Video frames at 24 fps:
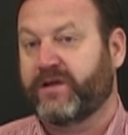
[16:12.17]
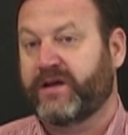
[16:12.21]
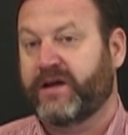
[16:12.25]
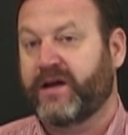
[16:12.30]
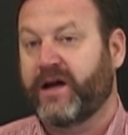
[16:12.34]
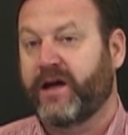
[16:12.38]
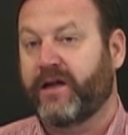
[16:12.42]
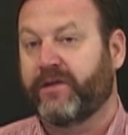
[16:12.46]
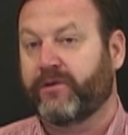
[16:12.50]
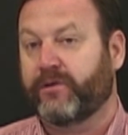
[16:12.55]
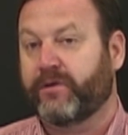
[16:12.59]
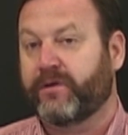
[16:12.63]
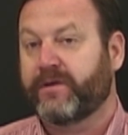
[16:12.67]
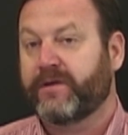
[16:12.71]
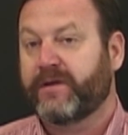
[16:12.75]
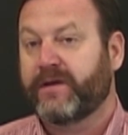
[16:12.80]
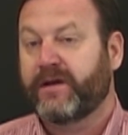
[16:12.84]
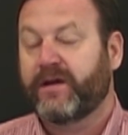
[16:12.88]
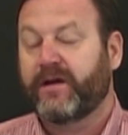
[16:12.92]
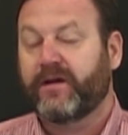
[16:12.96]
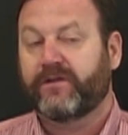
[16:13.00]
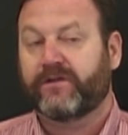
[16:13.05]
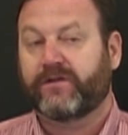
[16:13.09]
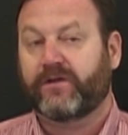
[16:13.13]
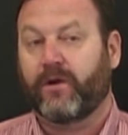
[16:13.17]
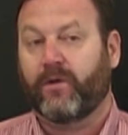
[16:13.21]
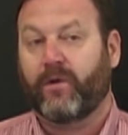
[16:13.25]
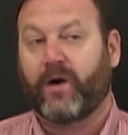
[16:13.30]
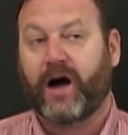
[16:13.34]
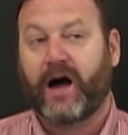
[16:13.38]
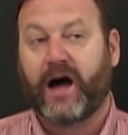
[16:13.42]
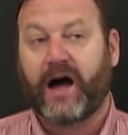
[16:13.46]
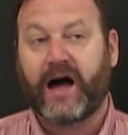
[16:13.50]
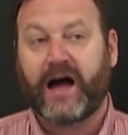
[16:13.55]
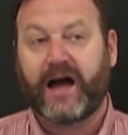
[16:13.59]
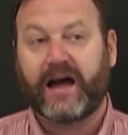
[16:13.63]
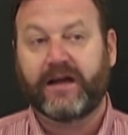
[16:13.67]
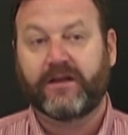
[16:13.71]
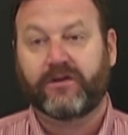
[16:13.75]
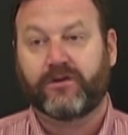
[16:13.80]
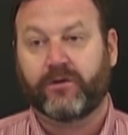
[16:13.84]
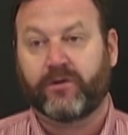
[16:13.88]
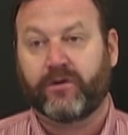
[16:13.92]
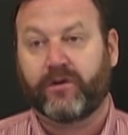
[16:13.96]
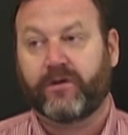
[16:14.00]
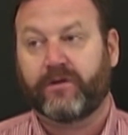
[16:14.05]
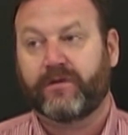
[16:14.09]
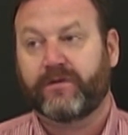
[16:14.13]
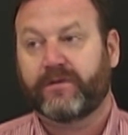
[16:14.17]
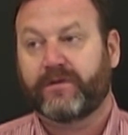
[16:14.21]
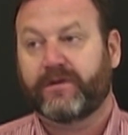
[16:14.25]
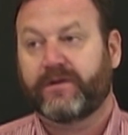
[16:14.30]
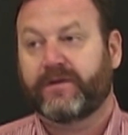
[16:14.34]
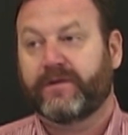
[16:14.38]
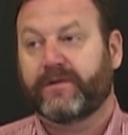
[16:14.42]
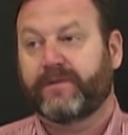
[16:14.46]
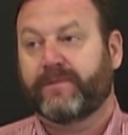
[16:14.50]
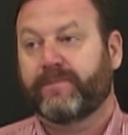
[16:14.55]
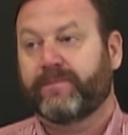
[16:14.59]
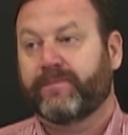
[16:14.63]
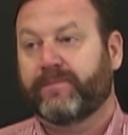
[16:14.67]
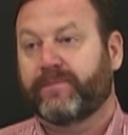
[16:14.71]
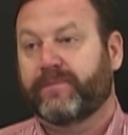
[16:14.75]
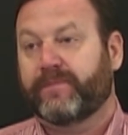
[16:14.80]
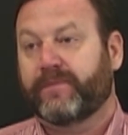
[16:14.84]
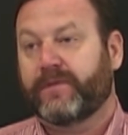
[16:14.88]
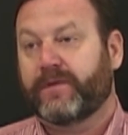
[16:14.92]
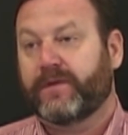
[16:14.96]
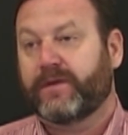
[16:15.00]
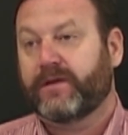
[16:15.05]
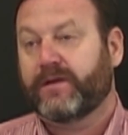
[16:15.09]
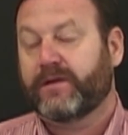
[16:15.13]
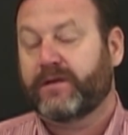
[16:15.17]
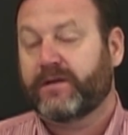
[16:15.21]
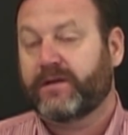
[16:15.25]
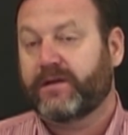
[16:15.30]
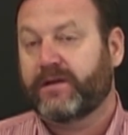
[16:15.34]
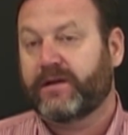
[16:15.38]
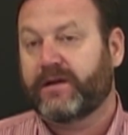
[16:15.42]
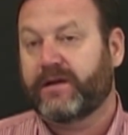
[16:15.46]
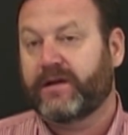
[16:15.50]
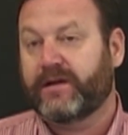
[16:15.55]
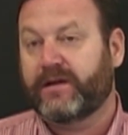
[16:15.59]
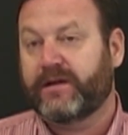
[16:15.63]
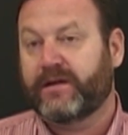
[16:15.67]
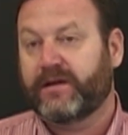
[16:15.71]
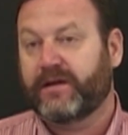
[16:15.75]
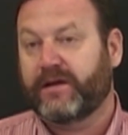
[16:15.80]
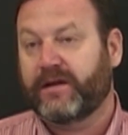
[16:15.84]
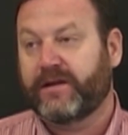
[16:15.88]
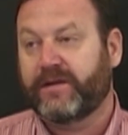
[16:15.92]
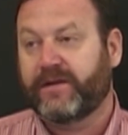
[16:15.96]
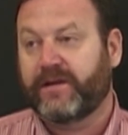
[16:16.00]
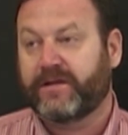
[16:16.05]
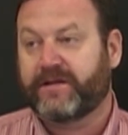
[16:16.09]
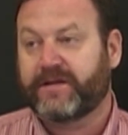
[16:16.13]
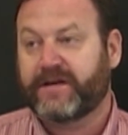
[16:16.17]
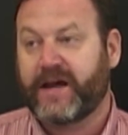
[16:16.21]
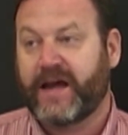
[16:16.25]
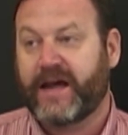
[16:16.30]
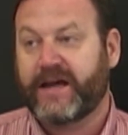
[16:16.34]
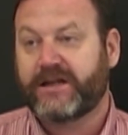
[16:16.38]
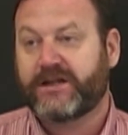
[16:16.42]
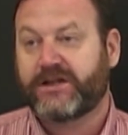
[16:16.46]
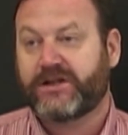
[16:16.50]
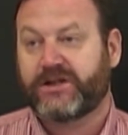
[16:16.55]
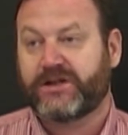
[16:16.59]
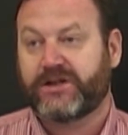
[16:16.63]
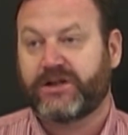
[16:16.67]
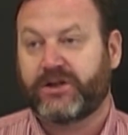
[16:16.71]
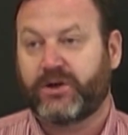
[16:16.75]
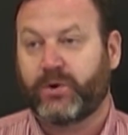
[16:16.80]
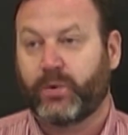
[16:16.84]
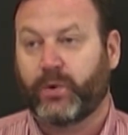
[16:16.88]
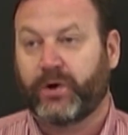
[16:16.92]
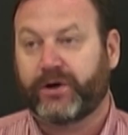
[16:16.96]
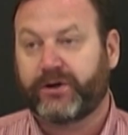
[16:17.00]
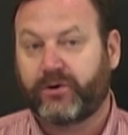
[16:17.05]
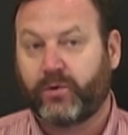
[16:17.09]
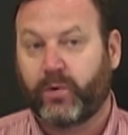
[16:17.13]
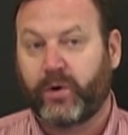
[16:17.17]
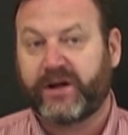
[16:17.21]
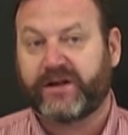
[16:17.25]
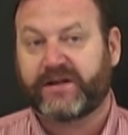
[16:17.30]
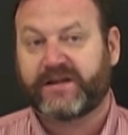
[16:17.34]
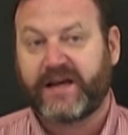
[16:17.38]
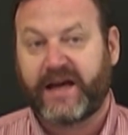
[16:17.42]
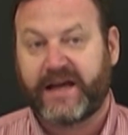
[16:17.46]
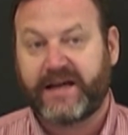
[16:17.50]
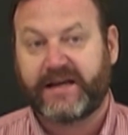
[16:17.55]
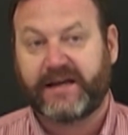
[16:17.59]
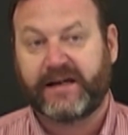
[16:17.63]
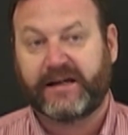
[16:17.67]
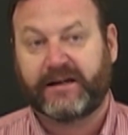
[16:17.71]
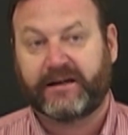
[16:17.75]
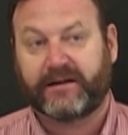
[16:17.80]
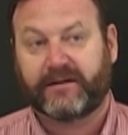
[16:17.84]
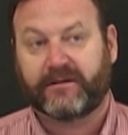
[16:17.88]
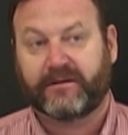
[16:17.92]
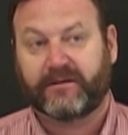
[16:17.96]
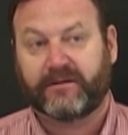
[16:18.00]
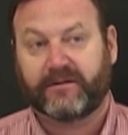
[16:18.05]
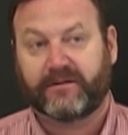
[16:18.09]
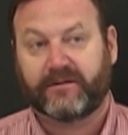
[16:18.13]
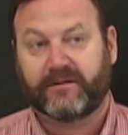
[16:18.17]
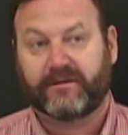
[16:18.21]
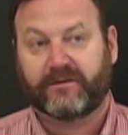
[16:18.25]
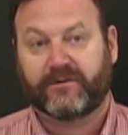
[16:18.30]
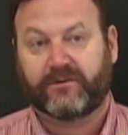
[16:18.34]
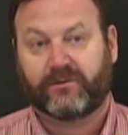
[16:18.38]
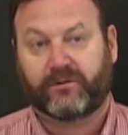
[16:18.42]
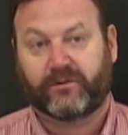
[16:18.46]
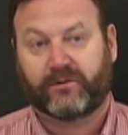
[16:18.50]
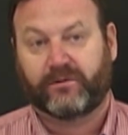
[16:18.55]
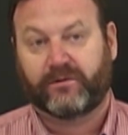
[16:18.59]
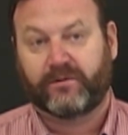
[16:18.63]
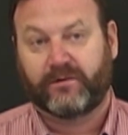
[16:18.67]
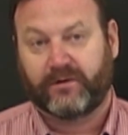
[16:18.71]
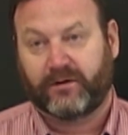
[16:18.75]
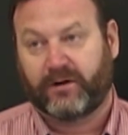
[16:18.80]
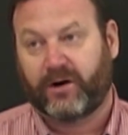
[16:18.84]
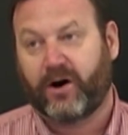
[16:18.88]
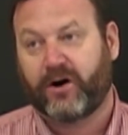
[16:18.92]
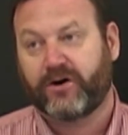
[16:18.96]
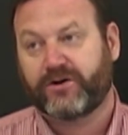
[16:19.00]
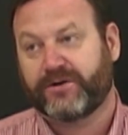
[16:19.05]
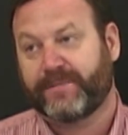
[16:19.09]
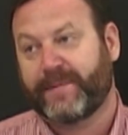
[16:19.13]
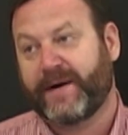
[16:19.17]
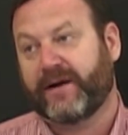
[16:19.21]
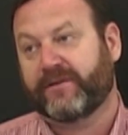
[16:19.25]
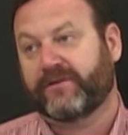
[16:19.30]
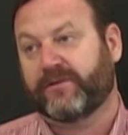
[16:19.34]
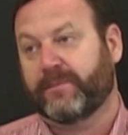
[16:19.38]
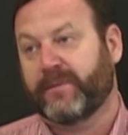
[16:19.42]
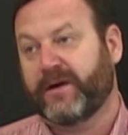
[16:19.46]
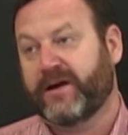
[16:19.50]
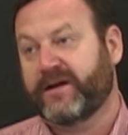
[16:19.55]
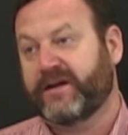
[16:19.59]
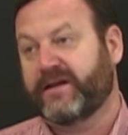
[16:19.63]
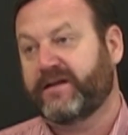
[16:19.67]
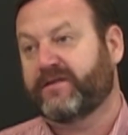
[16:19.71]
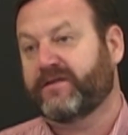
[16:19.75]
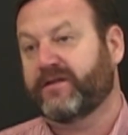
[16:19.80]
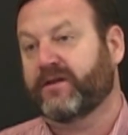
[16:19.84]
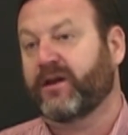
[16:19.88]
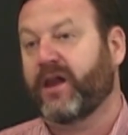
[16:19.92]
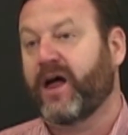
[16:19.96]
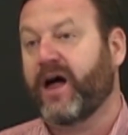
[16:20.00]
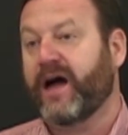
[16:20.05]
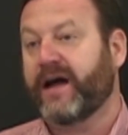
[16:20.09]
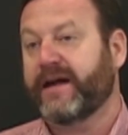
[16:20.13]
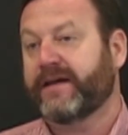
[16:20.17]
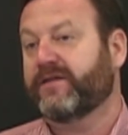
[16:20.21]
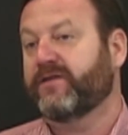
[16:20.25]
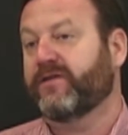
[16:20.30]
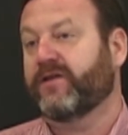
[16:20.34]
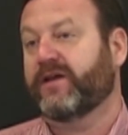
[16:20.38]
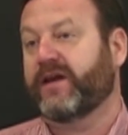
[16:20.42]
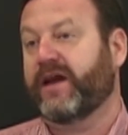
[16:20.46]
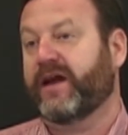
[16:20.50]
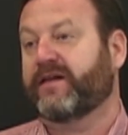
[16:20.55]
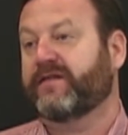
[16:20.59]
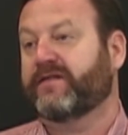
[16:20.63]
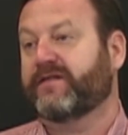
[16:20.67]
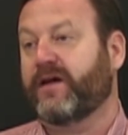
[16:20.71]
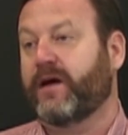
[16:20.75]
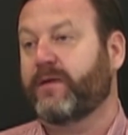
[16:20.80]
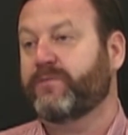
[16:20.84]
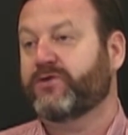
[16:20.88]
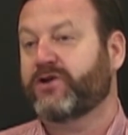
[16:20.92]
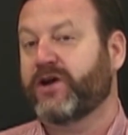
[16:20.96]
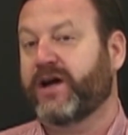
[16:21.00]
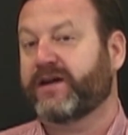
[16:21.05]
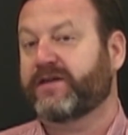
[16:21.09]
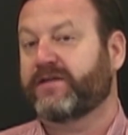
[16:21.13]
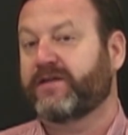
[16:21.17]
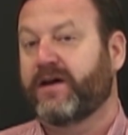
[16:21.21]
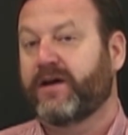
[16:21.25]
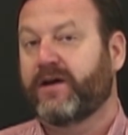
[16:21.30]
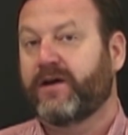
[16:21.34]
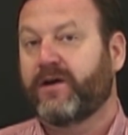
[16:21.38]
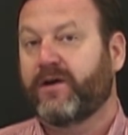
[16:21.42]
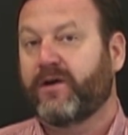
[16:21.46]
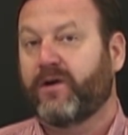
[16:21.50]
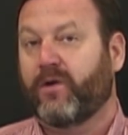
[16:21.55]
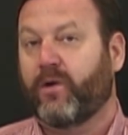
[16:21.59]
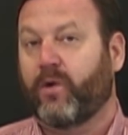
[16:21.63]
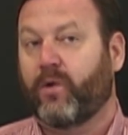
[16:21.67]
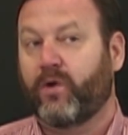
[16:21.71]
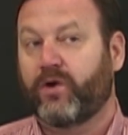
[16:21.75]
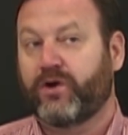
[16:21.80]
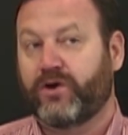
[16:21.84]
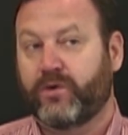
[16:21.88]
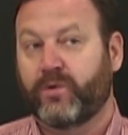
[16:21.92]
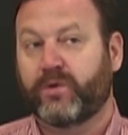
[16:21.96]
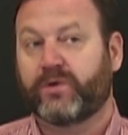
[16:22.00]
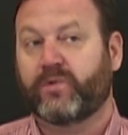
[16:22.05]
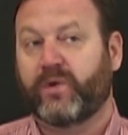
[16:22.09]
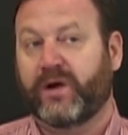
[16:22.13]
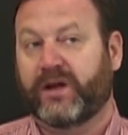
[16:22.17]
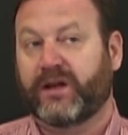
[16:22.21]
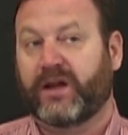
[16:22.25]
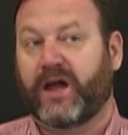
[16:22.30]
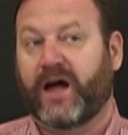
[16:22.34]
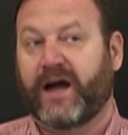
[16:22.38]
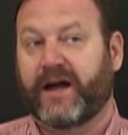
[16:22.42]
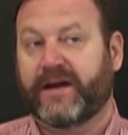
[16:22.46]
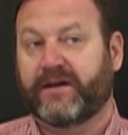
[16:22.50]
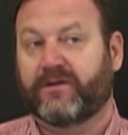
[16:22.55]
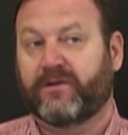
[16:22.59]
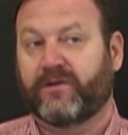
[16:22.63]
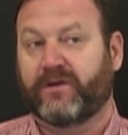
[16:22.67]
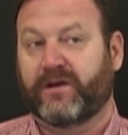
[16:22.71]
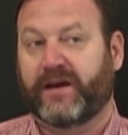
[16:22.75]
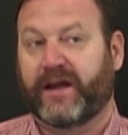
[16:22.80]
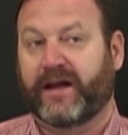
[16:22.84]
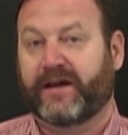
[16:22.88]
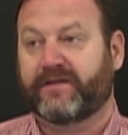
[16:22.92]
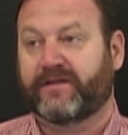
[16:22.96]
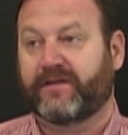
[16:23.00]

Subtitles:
in this case, you would quit taking large amounts of money to lie to the next subject, or you would quit lying to the next subject, would kind of be the outcome expected.